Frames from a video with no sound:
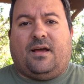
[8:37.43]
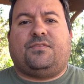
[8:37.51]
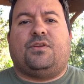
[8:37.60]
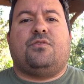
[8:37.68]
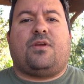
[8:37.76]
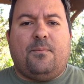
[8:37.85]

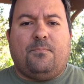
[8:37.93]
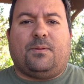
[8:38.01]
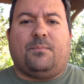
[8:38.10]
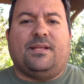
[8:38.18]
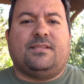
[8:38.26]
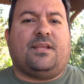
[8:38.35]
After you
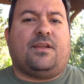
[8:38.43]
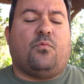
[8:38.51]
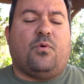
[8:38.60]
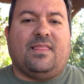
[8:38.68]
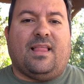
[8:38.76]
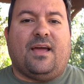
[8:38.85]
implement it and
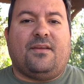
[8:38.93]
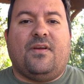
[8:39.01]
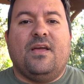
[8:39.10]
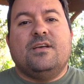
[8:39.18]
went live,